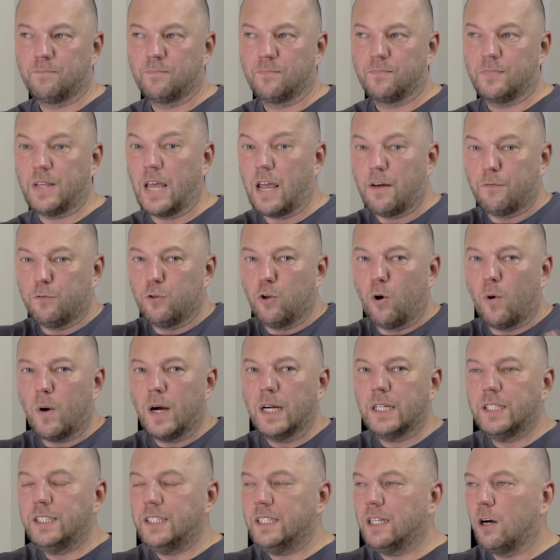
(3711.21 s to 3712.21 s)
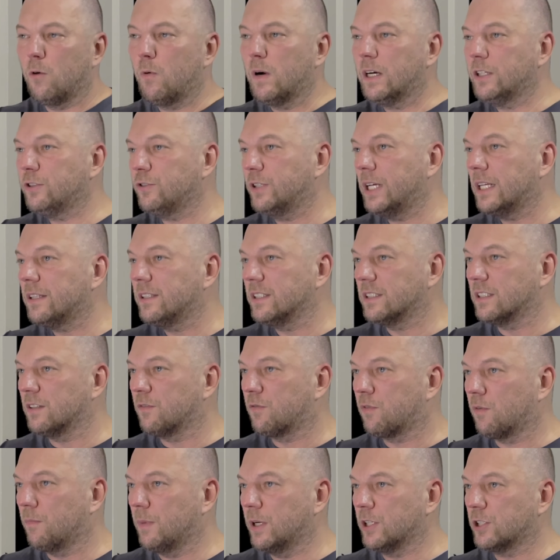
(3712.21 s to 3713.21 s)
They have no idea where you get this
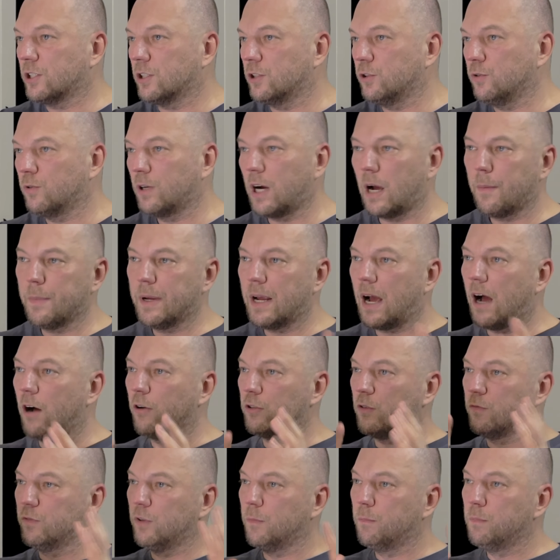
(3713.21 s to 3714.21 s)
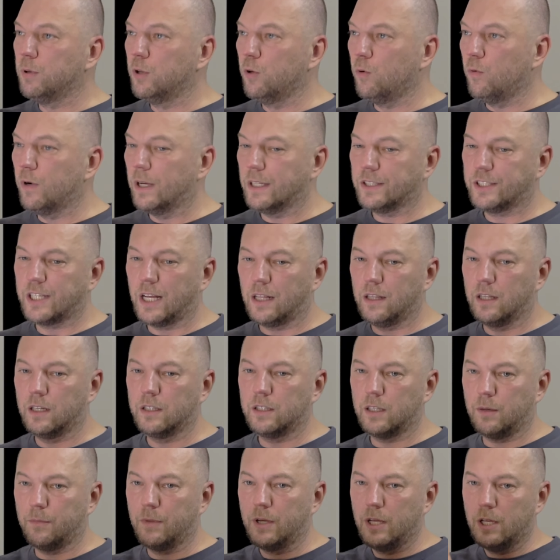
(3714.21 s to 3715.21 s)
information. You're coming out of the blue and telling
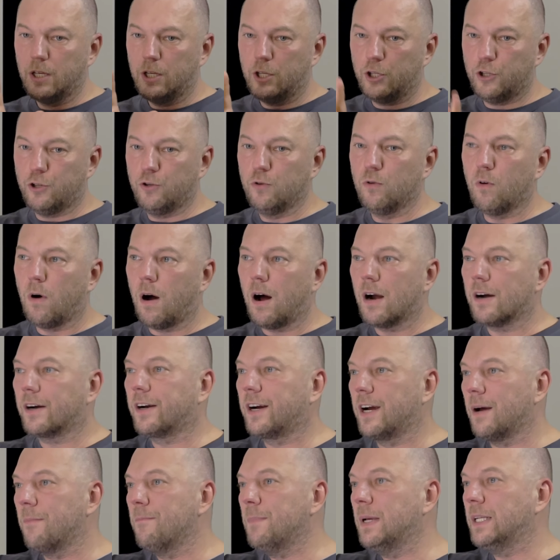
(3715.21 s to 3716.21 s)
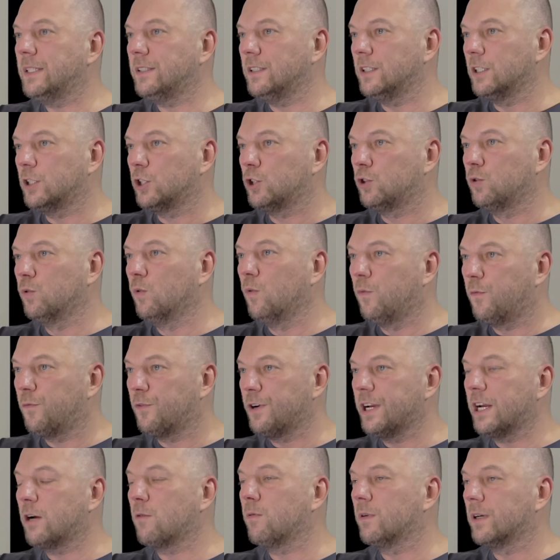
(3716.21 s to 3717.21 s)
them, you are committing too
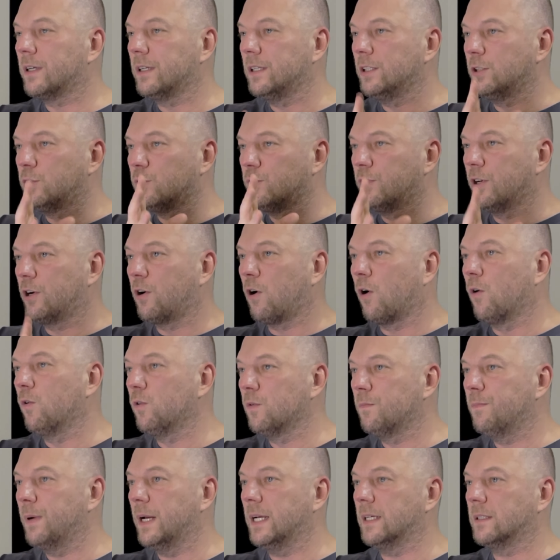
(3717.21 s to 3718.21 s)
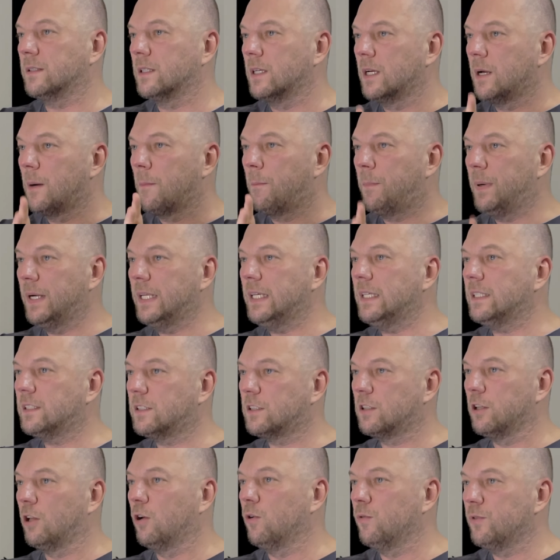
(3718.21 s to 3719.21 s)
frequently to the code base. Please
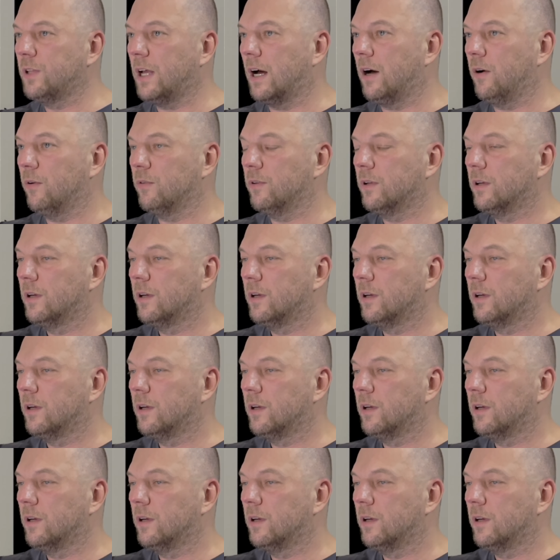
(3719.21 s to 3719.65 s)
slow down.